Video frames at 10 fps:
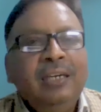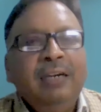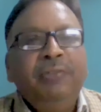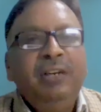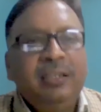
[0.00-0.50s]

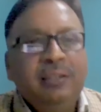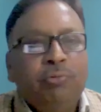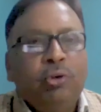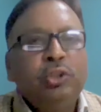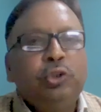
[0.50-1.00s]
If he
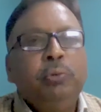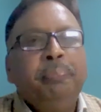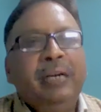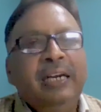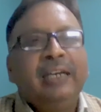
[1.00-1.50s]
wants to
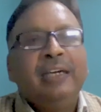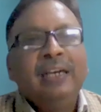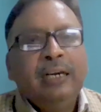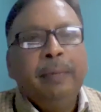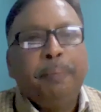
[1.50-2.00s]
make
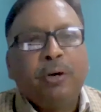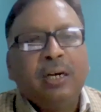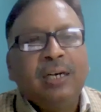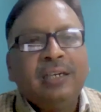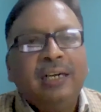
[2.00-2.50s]
a
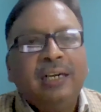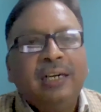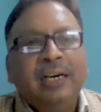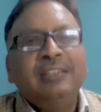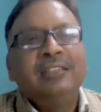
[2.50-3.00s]
product
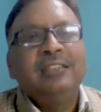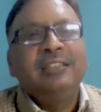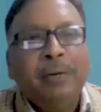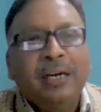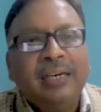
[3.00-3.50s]
and
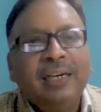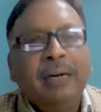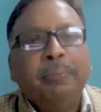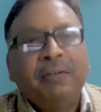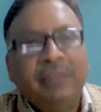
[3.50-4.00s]
sell it in the
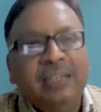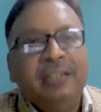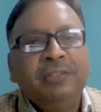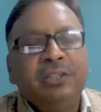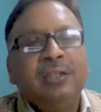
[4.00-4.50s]
market, I'm
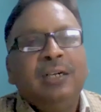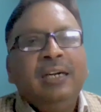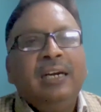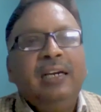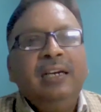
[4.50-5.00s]
having a division.
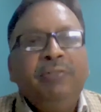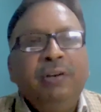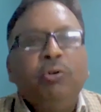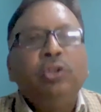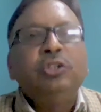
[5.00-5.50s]
And
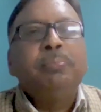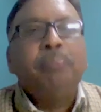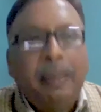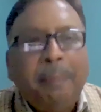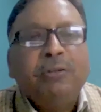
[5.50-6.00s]
if he wants
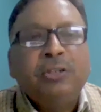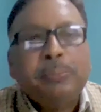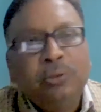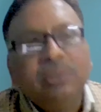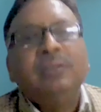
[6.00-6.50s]
manpower
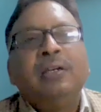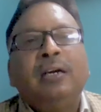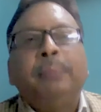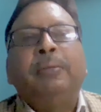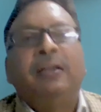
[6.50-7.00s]
support,
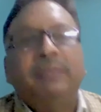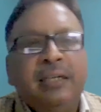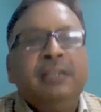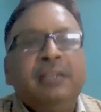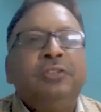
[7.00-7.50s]
I'm having
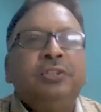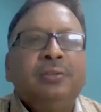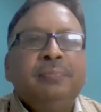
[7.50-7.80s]
a division.